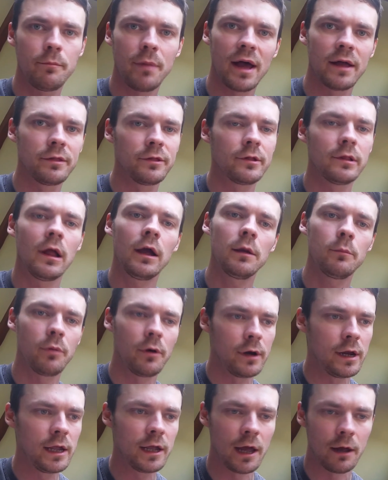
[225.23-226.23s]
bands like
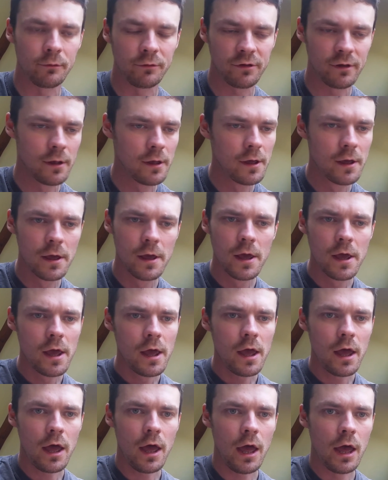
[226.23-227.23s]
Body Count?
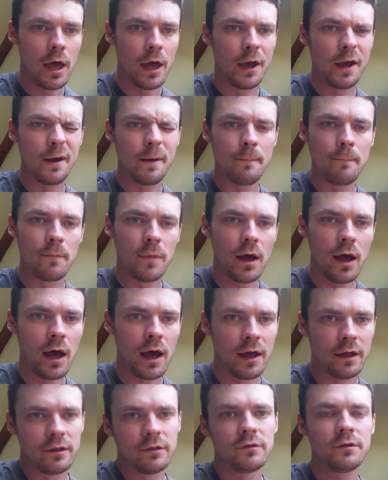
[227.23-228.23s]

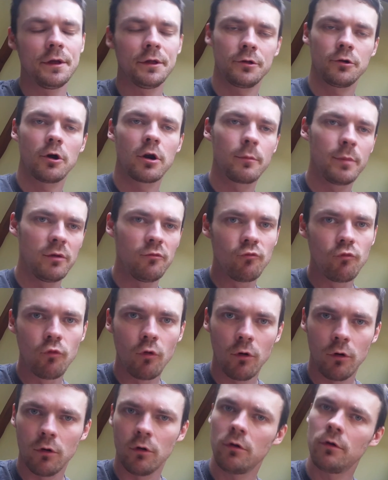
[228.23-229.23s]
And it's got to be
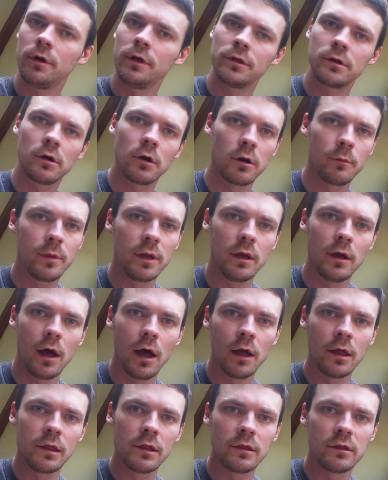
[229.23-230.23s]
raw, it's got to be
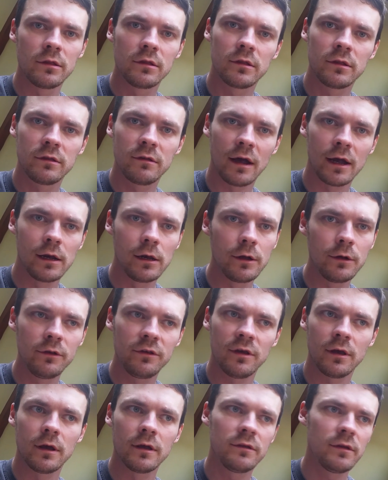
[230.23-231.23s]

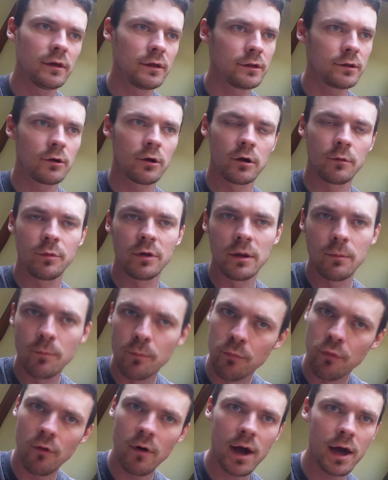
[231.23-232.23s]
undiluted, it's got to be
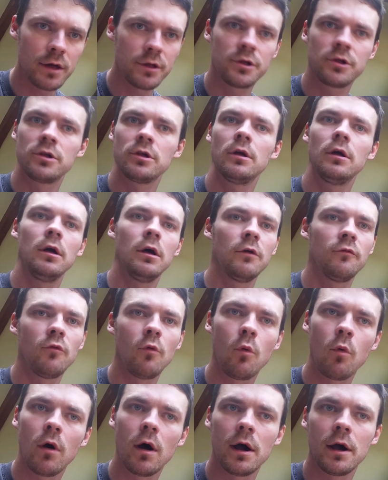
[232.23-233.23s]
brash,
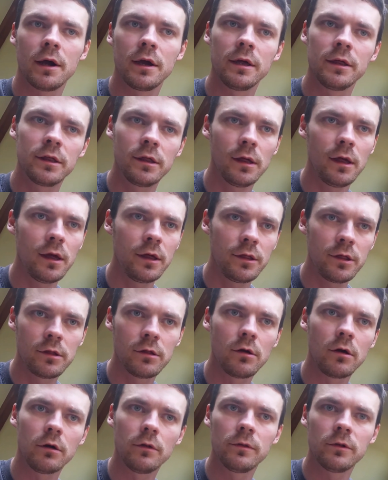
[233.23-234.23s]
otherwise it's
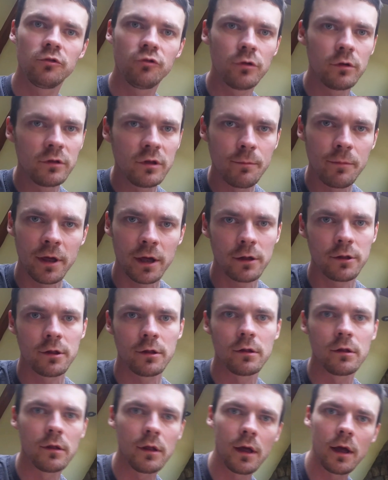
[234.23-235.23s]
not the true
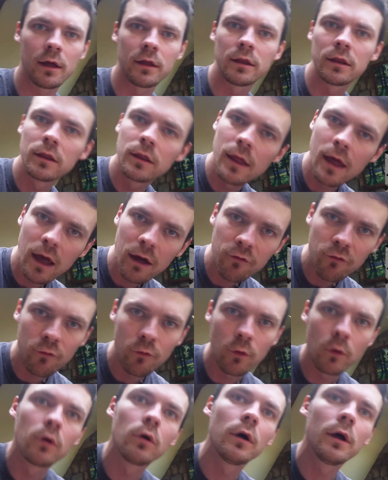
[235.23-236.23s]
depiction, and
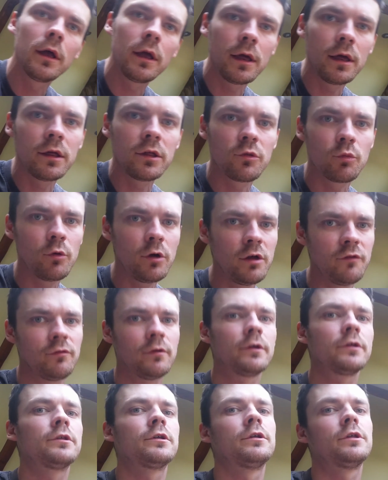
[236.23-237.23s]
therefore it's
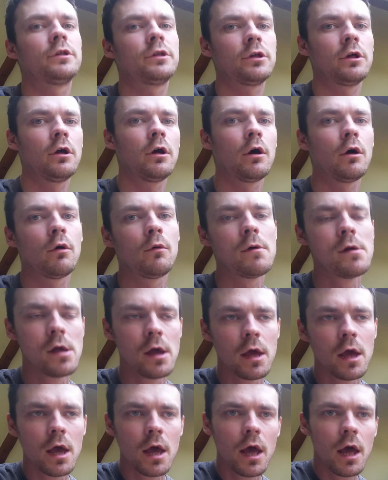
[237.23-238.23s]
worthless. So
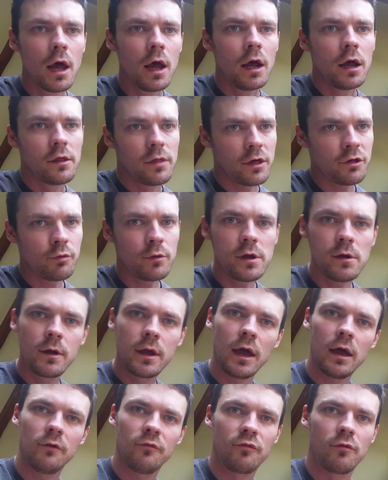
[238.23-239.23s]
that's what you
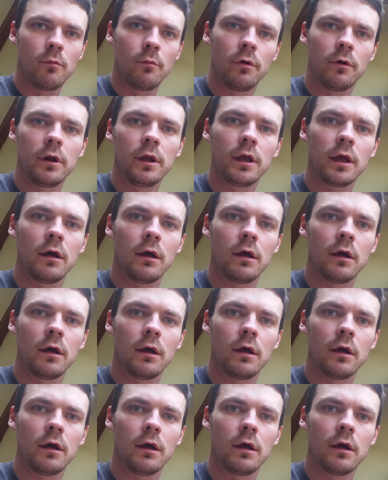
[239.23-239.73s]
get from Body